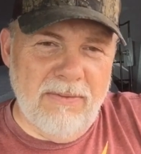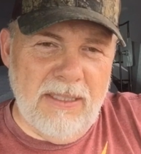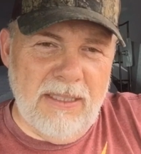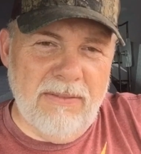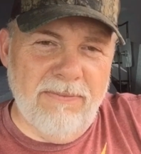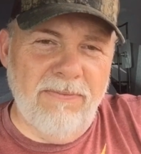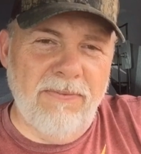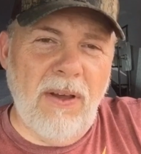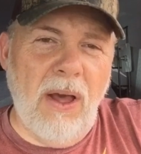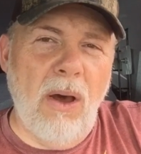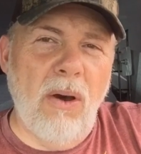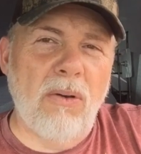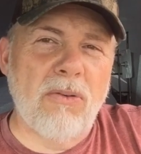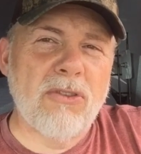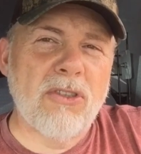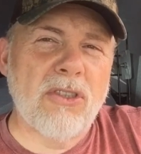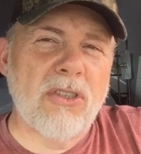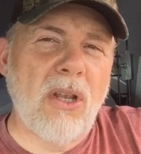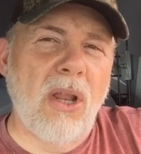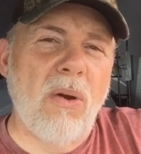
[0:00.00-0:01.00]
it
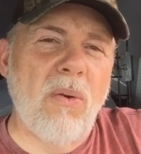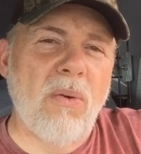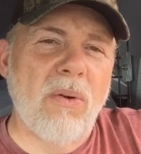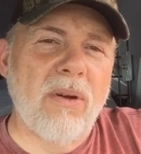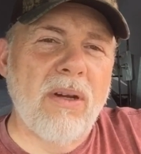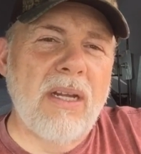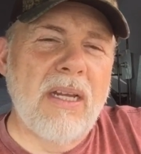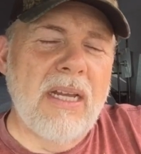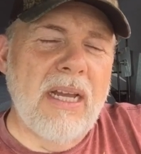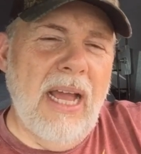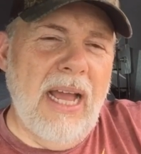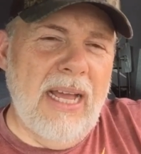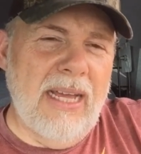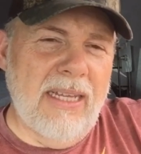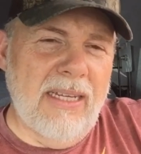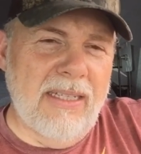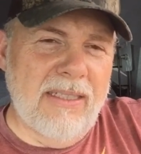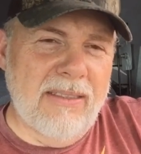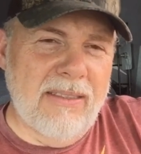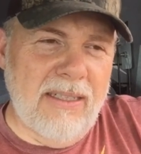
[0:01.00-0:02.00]
falls slower
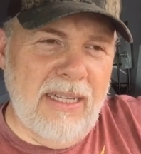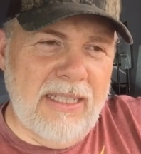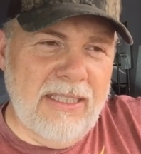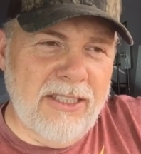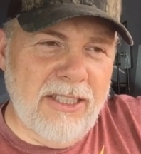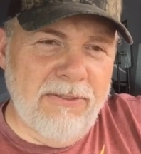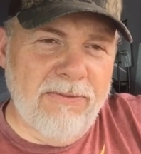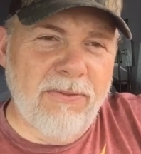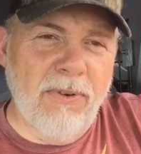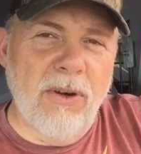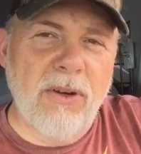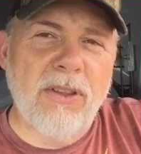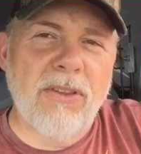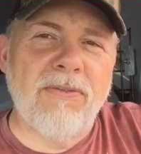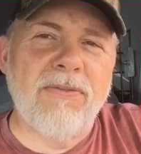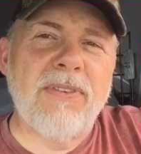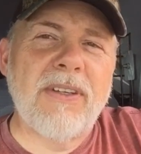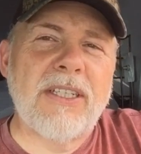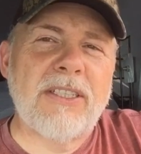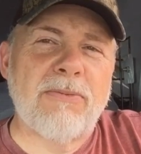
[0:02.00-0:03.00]
and it's in front of the
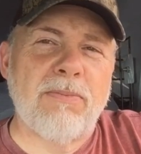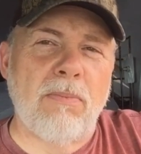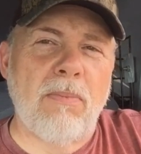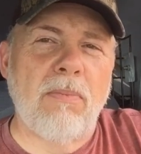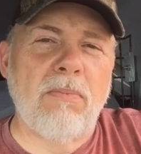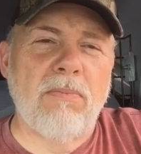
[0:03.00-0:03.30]
fish